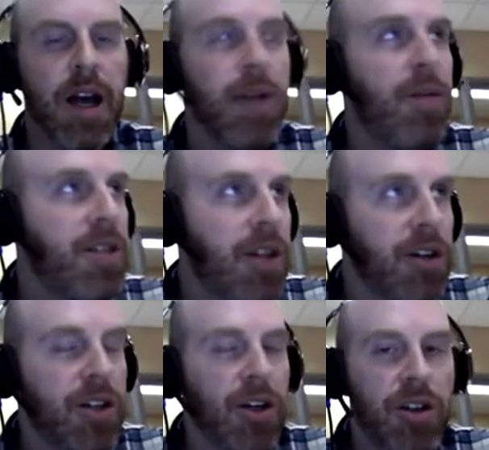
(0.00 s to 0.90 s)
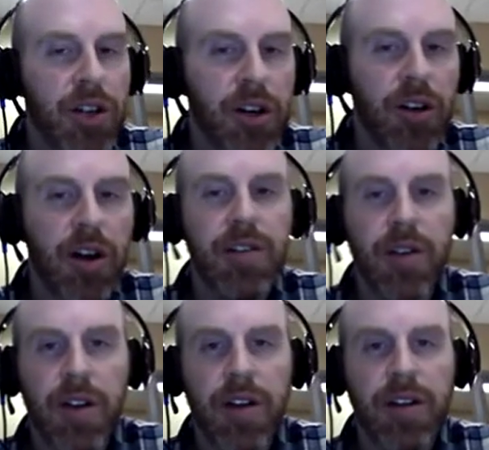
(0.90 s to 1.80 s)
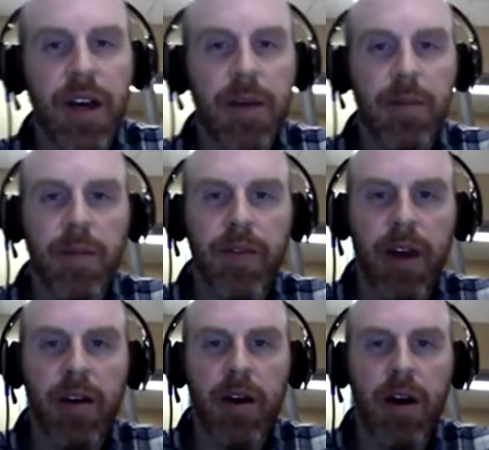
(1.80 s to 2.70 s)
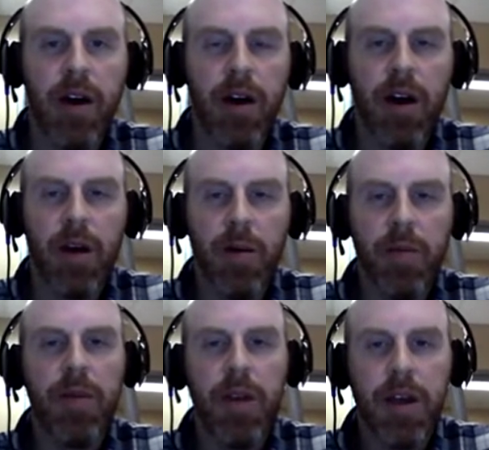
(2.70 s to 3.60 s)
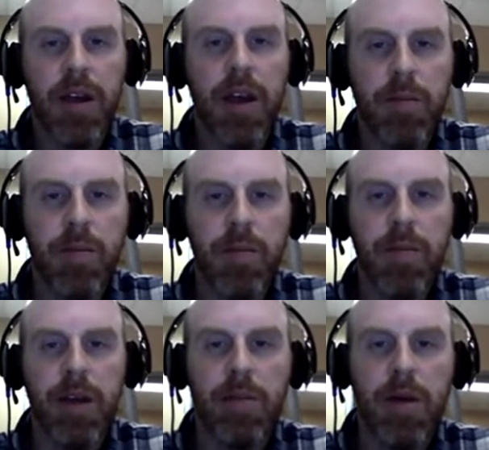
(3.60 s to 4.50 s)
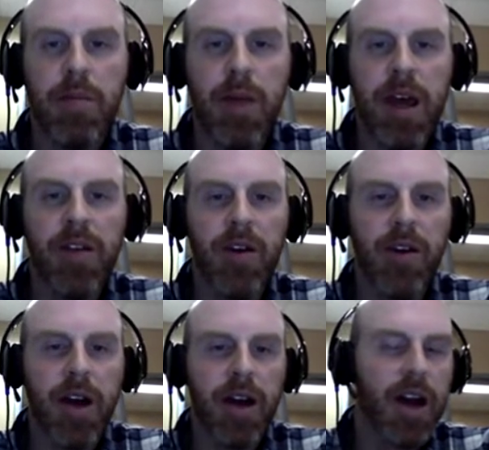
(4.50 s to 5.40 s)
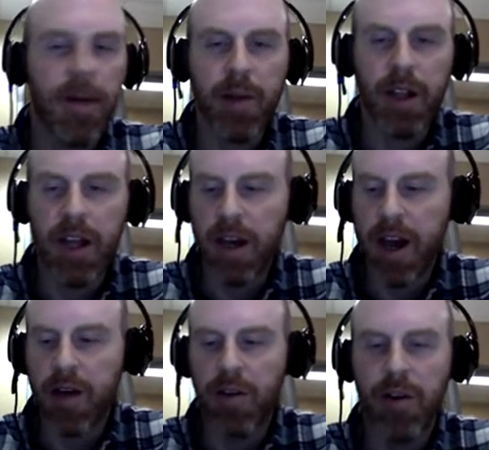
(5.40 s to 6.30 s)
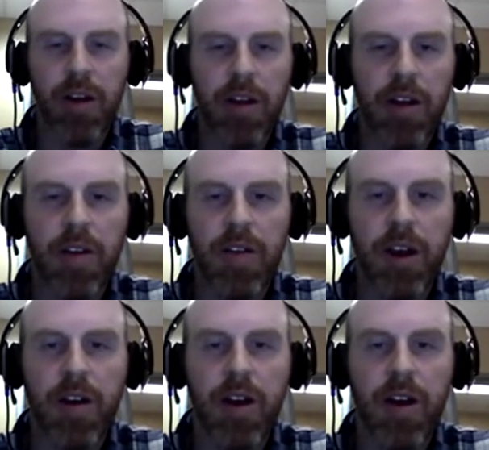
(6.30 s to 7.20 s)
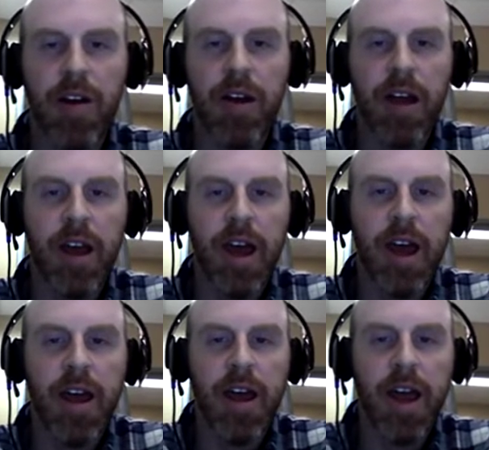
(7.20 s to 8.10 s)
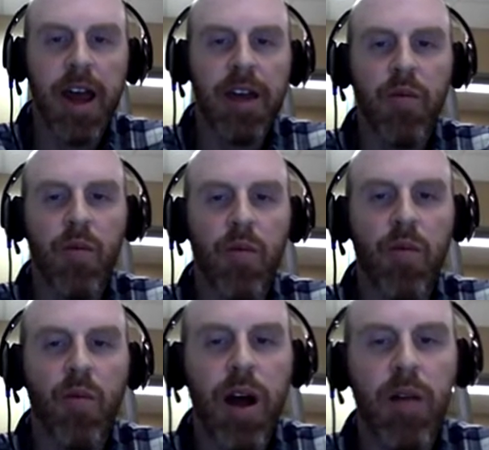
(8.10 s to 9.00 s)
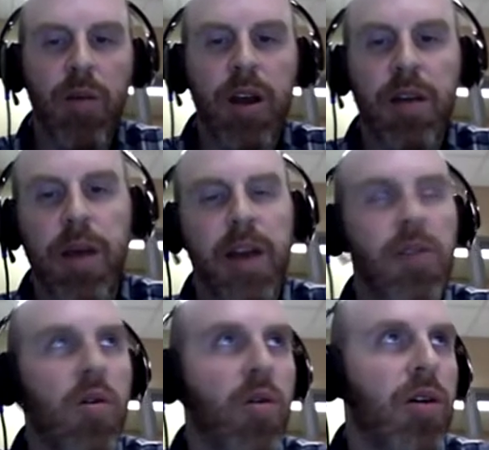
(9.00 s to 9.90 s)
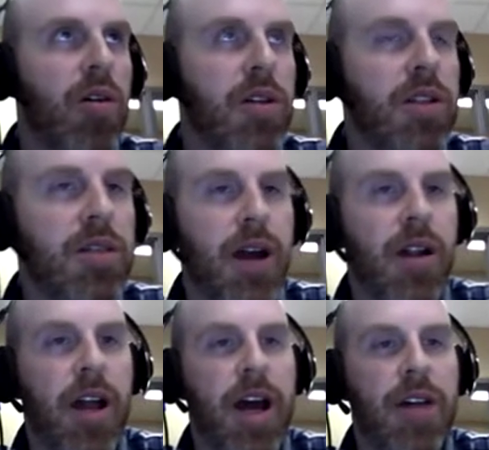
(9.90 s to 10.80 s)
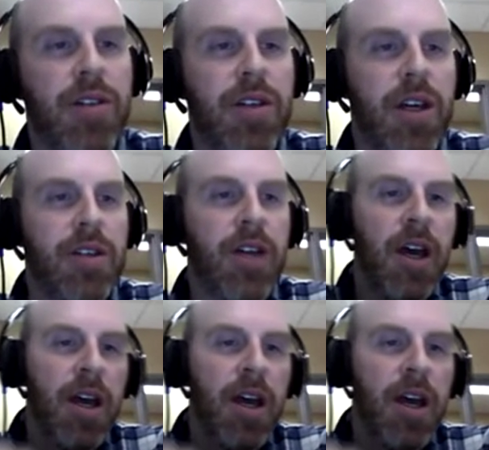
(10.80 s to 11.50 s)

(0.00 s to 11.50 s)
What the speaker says: Hindbrain serotonergic neurons are another type that can be made that are not commonly encountered in this area. And as well, we can make cortical and spinal astrocytes.